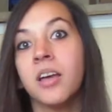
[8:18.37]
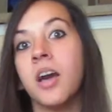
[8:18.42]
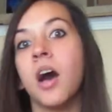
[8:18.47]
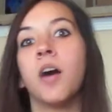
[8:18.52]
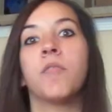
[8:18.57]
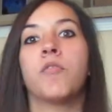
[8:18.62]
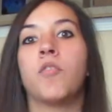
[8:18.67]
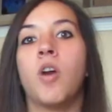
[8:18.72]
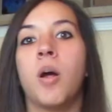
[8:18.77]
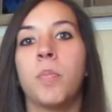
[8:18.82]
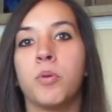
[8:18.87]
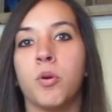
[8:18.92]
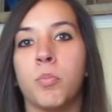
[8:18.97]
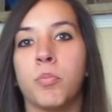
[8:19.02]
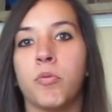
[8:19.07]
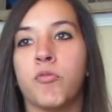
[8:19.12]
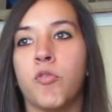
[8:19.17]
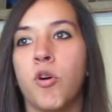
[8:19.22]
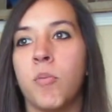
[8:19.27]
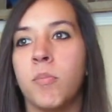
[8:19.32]
cover up your
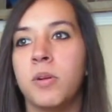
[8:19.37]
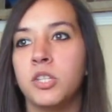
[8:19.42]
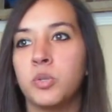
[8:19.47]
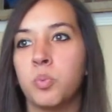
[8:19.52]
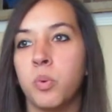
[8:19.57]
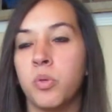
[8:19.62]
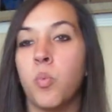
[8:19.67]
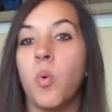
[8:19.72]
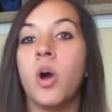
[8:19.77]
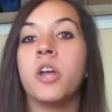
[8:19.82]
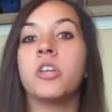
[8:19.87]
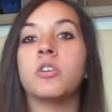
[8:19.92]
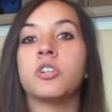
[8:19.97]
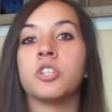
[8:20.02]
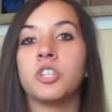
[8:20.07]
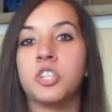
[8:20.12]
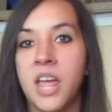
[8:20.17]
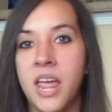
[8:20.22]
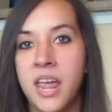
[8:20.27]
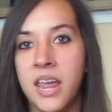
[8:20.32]
performance with what you're
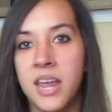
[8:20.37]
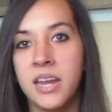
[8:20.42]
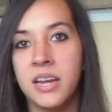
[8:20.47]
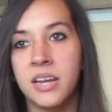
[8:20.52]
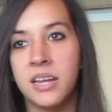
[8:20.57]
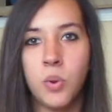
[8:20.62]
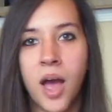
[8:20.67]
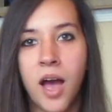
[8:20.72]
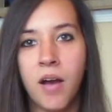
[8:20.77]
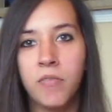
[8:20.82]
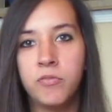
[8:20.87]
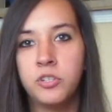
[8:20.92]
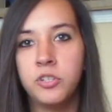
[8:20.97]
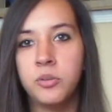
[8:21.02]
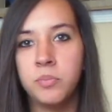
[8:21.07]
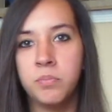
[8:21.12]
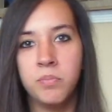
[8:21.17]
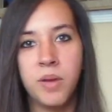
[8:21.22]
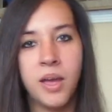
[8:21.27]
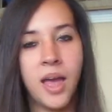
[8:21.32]
saying. You have
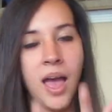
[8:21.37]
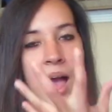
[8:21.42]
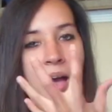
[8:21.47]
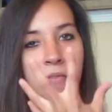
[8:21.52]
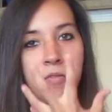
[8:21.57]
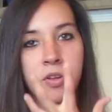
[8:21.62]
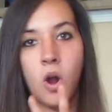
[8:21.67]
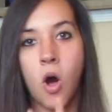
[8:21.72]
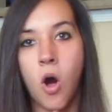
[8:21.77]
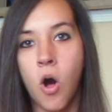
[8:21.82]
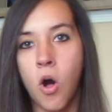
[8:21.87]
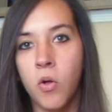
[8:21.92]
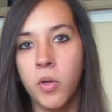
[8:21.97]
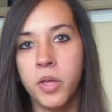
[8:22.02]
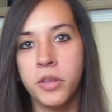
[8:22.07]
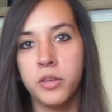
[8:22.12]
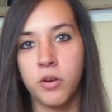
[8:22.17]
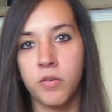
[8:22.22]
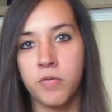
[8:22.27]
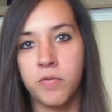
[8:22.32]
to have it all
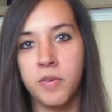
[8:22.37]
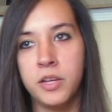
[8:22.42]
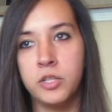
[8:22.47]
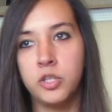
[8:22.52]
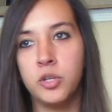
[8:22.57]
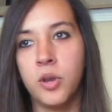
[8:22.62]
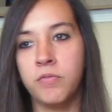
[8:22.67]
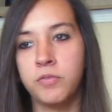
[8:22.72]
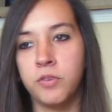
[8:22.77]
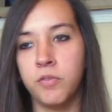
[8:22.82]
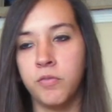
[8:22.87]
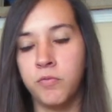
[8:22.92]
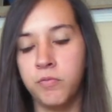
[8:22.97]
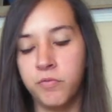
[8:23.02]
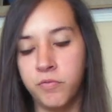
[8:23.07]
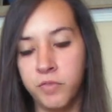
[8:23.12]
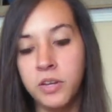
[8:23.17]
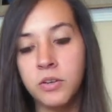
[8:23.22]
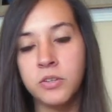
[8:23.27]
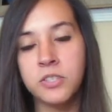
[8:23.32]
in your face. You have to
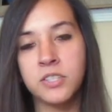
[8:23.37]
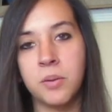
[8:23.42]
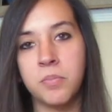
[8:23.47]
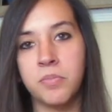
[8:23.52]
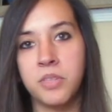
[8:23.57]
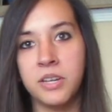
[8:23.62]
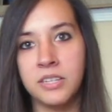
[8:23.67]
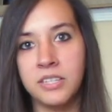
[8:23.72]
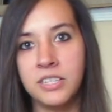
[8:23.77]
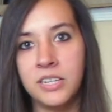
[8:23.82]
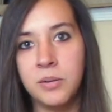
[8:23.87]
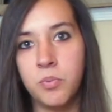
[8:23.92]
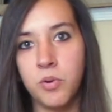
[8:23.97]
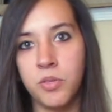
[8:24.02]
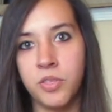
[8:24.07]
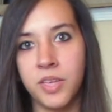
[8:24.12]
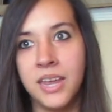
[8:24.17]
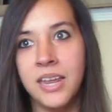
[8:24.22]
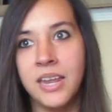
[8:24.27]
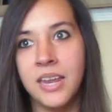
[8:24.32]
feel something deep
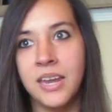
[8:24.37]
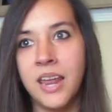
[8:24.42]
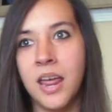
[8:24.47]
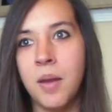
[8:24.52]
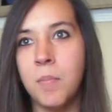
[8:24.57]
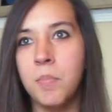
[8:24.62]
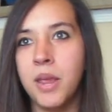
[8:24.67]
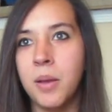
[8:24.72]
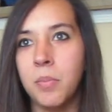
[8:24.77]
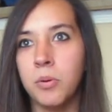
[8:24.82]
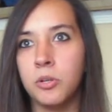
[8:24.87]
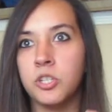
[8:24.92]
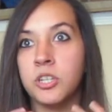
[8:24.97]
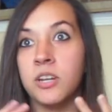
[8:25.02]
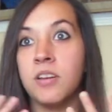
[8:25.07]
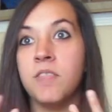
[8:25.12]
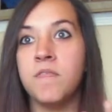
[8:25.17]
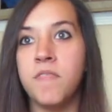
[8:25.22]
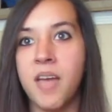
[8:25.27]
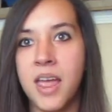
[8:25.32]
within and be able to
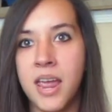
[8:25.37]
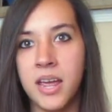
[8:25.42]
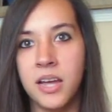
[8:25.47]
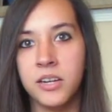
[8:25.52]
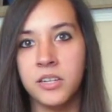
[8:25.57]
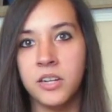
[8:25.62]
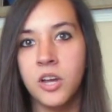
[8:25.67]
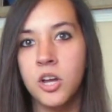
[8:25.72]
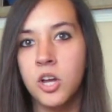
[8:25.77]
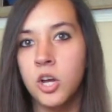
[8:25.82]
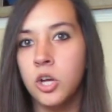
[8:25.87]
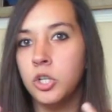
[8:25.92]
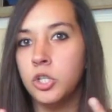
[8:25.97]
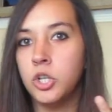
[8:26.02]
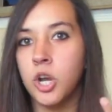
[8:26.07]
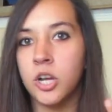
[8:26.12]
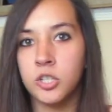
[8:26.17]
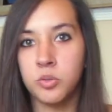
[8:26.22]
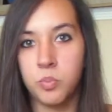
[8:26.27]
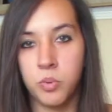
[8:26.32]
convey it
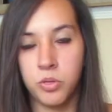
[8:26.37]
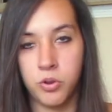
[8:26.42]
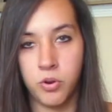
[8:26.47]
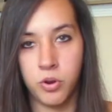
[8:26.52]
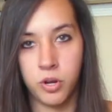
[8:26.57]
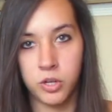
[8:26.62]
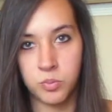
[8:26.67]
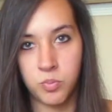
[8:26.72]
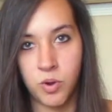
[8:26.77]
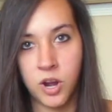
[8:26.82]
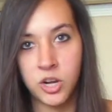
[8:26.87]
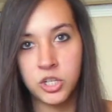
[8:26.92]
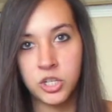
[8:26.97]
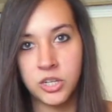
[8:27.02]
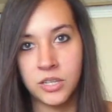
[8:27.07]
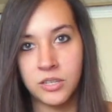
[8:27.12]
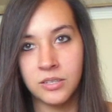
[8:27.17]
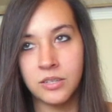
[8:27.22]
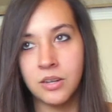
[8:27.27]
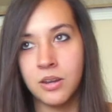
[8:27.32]
just with your
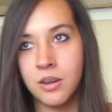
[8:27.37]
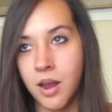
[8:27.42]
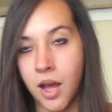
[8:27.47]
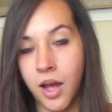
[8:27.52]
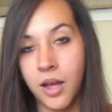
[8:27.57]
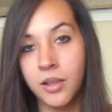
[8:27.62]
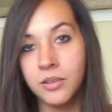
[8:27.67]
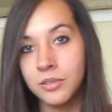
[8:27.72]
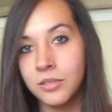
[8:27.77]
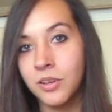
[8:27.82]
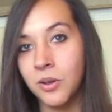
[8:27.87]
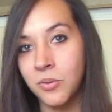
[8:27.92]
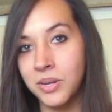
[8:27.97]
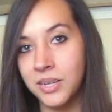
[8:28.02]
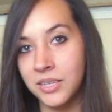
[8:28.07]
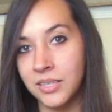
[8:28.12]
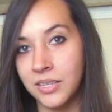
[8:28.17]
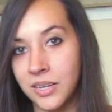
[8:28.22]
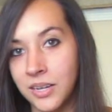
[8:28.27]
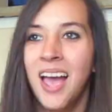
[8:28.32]
expressions. Not so
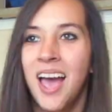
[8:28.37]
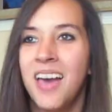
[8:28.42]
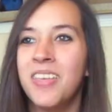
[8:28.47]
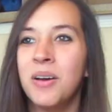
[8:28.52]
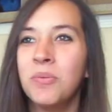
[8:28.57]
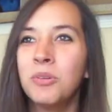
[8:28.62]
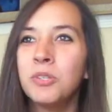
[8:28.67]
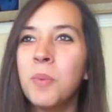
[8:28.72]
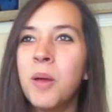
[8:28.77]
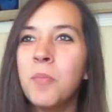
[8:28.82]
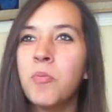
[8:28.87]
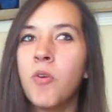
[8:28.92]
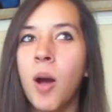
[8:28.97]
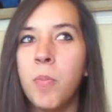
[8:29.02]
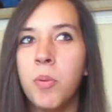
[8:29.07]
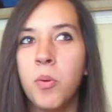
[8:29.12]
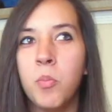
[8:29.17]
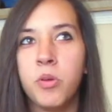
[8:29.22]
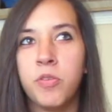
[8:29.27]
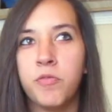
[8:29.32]
easy. And that was my
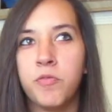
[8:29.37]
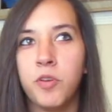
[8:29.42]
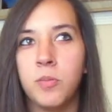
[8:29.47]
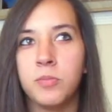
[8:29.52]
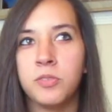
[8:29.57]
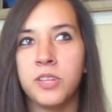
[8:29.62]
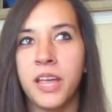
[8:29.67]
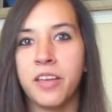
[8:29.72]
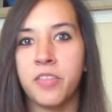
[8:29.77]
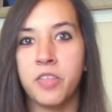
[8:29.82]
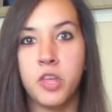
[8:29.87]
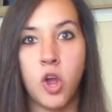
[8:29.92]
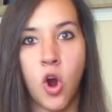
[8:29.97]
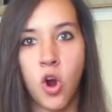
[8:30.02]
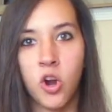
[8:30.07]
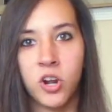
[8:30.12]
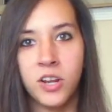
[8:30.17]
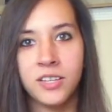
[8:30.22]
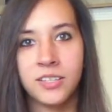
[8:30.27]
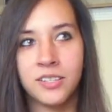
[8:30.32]
problem with films like The
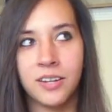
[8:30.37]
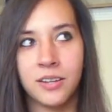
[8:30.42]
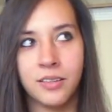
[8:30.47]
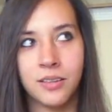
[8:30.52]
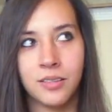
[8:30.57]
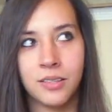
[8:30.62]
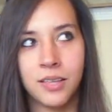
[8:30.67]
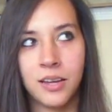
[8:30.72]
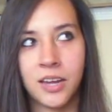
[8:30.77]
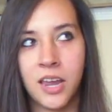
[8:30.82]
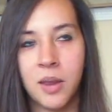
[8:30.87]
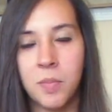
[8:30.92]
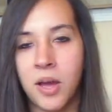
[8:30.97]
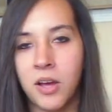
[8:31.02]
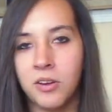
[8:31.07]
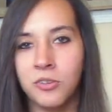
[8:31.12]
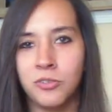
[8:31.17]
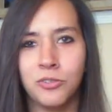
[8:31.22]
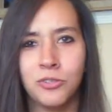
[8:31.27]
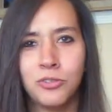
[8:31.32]
Artist, I think that came
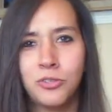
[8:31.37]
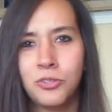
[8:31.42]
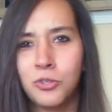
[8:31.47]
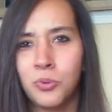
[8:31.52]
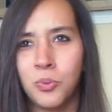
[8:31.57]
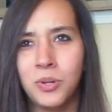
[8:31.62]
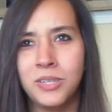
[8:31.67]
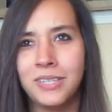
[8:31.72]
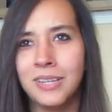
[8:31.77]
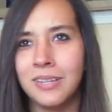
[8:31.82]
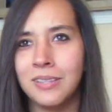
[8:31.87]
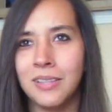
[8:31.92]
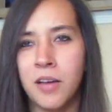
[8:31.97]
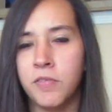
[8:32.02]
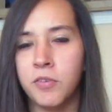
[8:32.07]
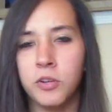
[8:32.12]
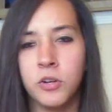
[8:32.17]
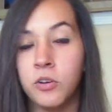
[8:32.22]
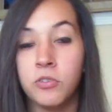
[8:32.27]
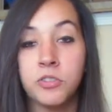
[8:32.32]
out in
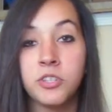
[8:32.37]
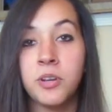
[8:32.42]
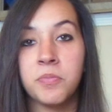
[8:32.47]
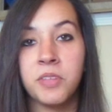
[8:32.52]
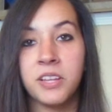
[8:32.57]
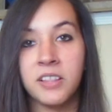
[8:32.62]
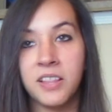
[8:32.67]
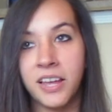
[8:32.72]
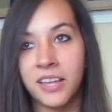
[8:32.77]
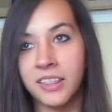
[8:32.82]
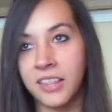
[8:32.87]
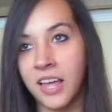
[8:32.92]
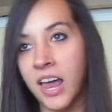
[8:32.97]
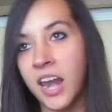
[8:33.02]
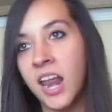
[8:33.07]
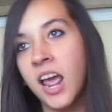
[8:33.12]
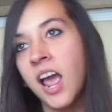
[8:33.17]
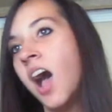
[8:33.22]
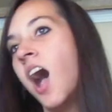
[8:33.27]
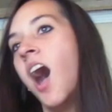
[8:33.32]
2011 or something like
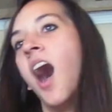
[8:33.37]
that,